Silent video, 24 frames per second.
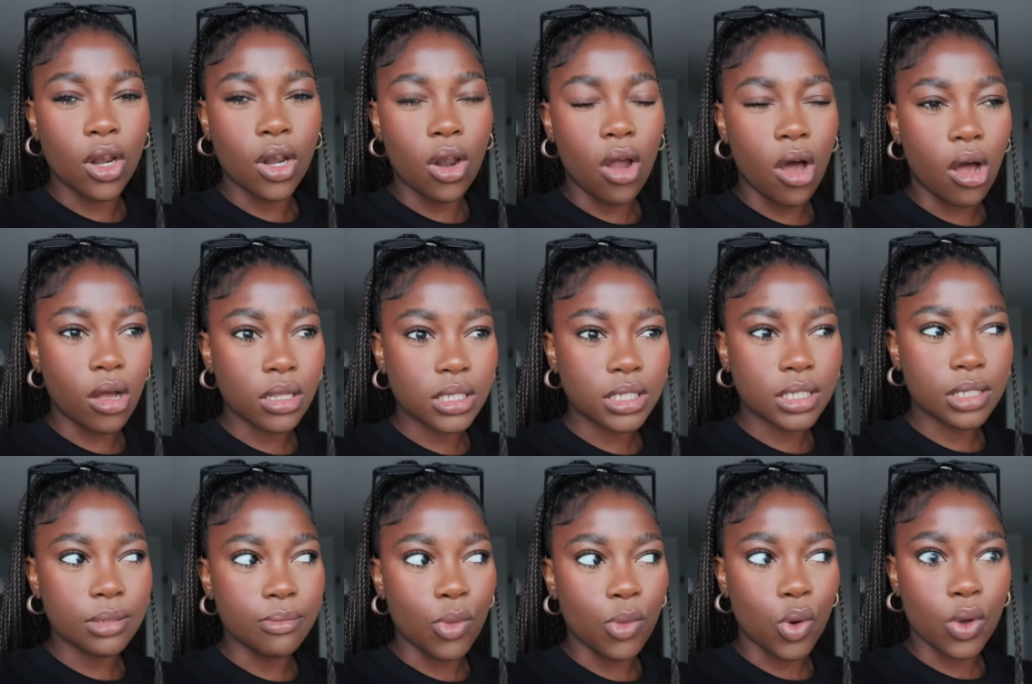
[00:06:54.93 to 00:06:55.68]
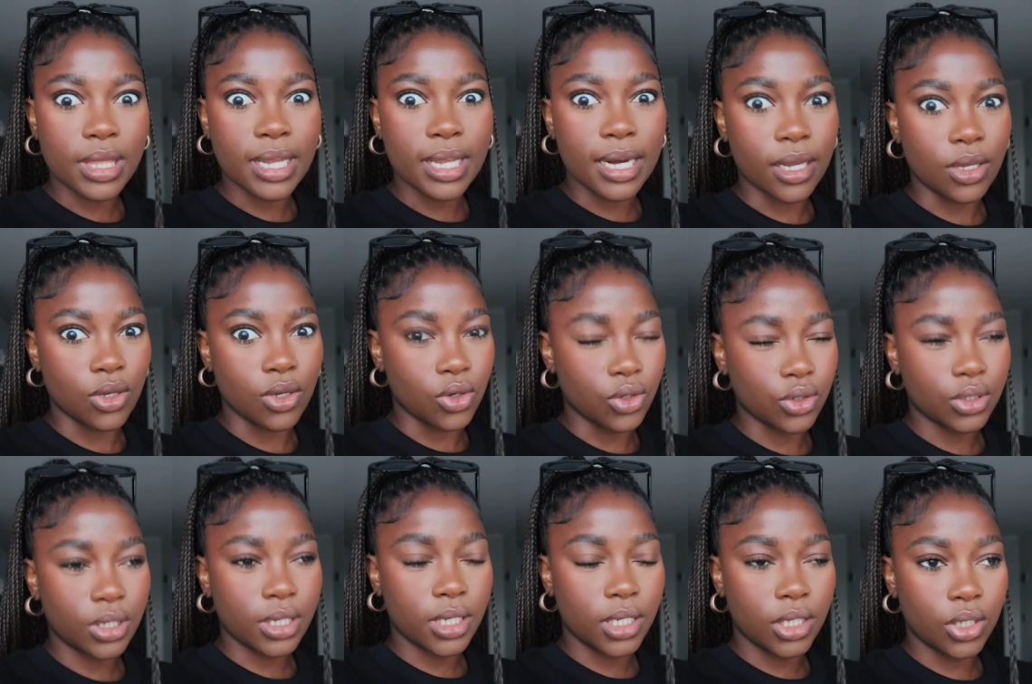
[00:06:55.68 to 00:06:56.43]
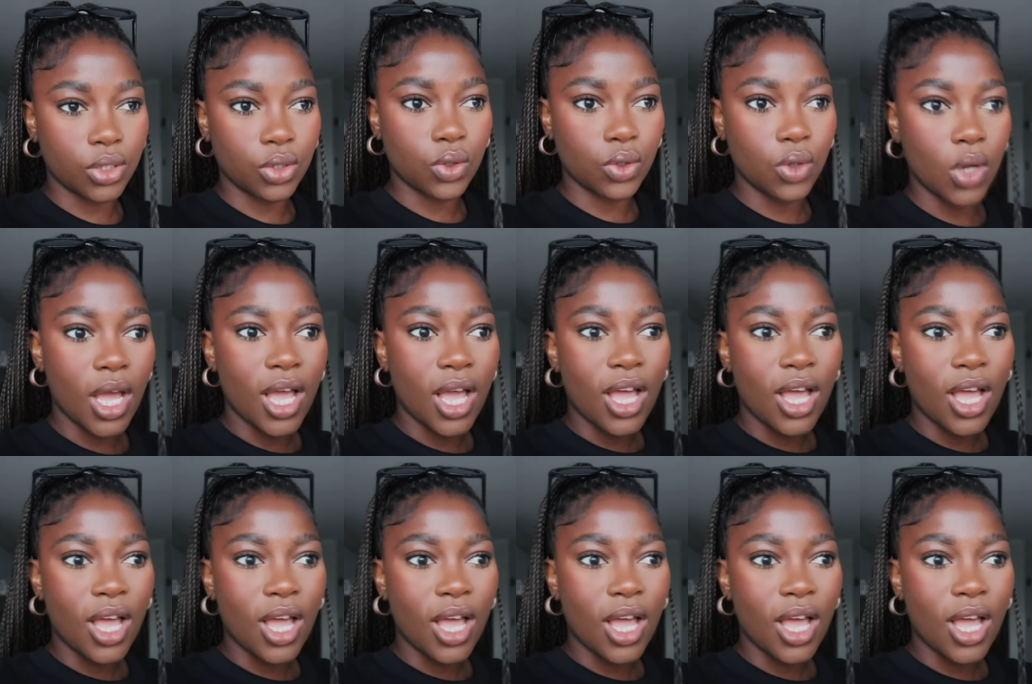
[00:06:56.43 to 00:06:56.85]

a lot more than i usually do